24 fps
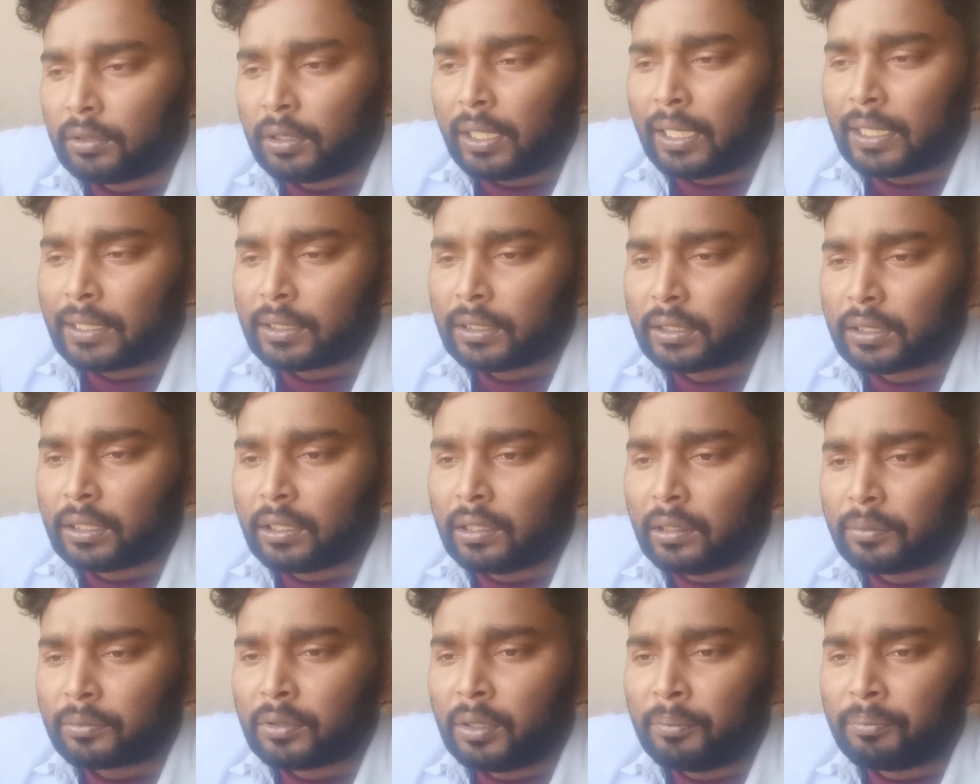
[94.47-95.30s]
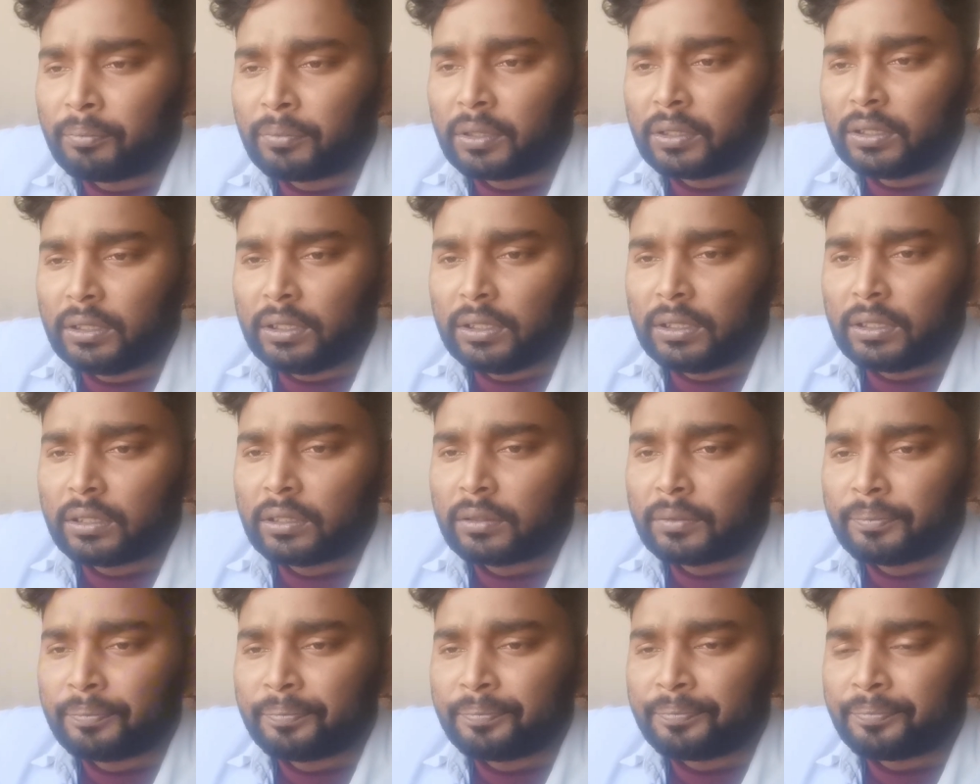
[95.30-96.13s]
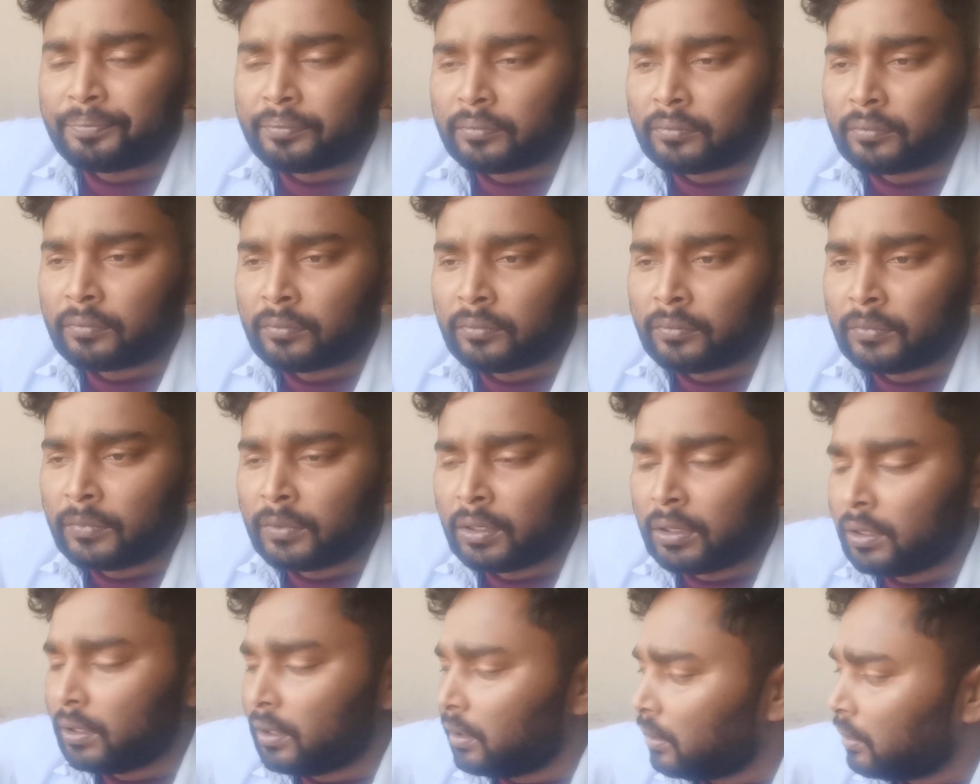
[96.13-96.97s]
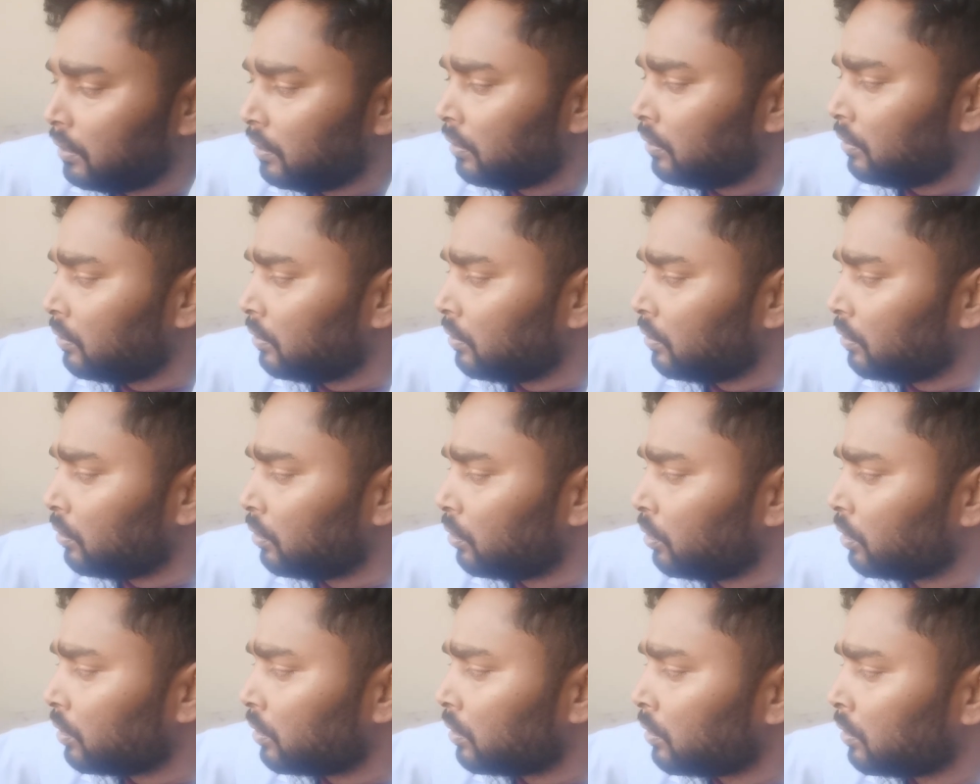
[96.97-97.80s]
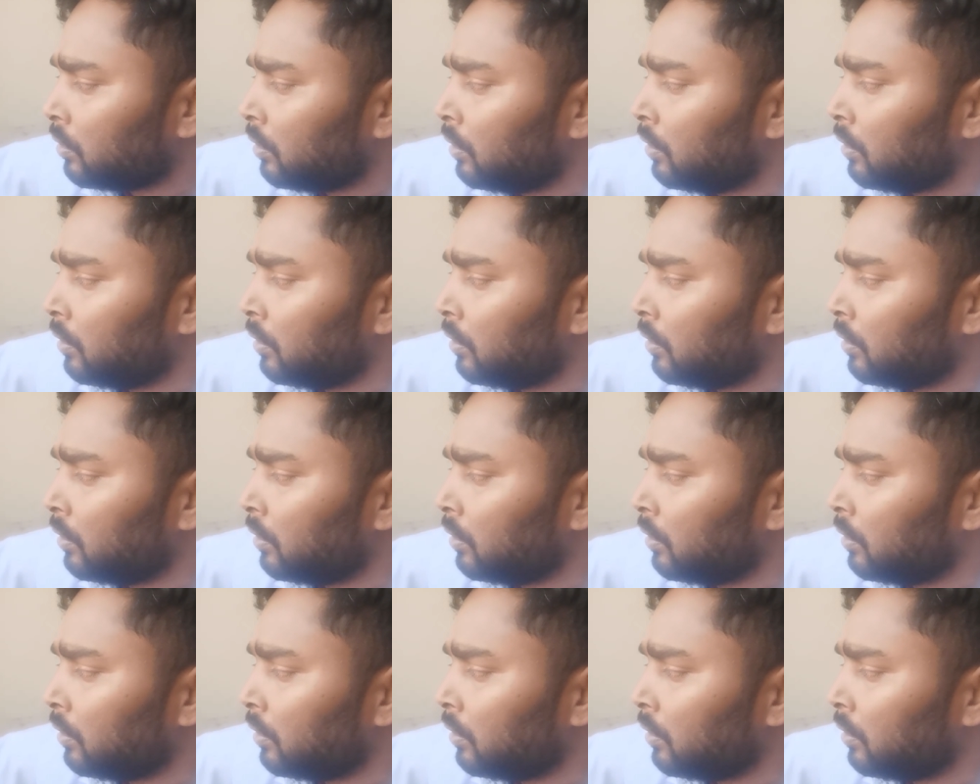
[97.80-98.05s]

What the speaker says: large scale of companies. In those